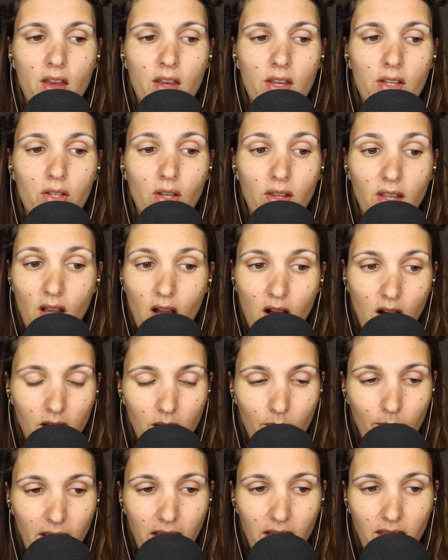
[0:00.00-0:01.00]
So they called
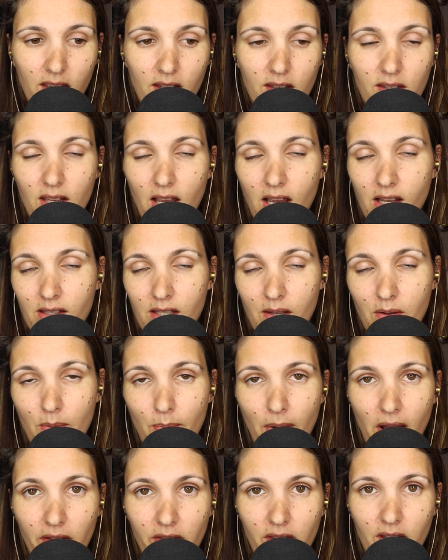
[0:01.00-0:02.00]
him back in to ask him
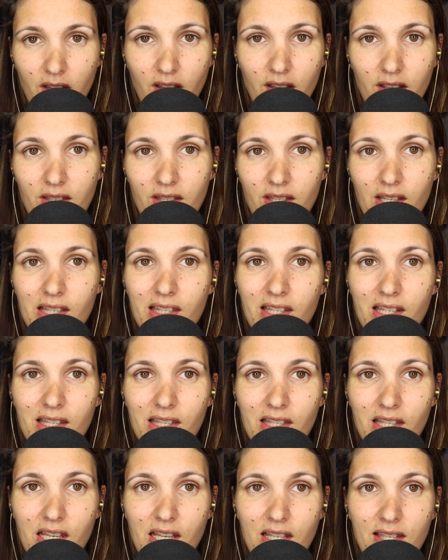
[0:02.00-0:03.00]
about the
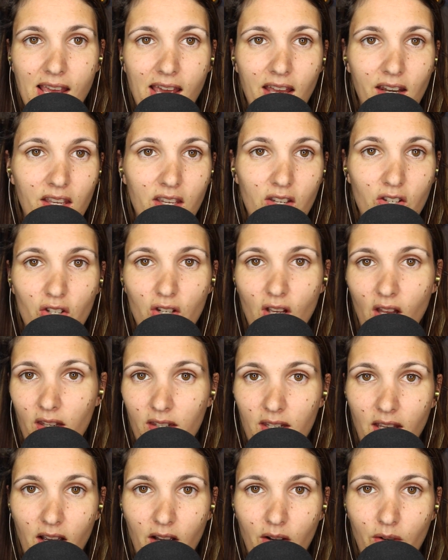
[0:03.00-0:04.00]
inconsistencies, and he shut
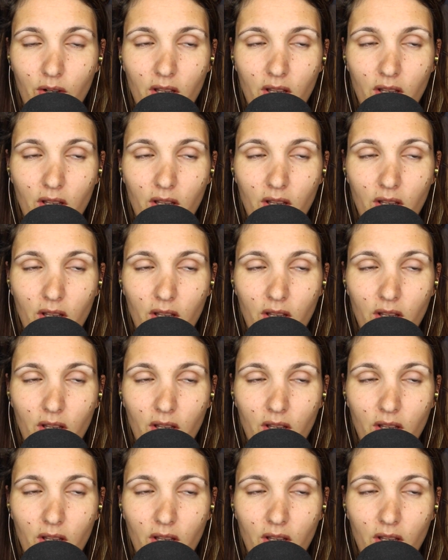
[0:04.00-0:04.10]
down.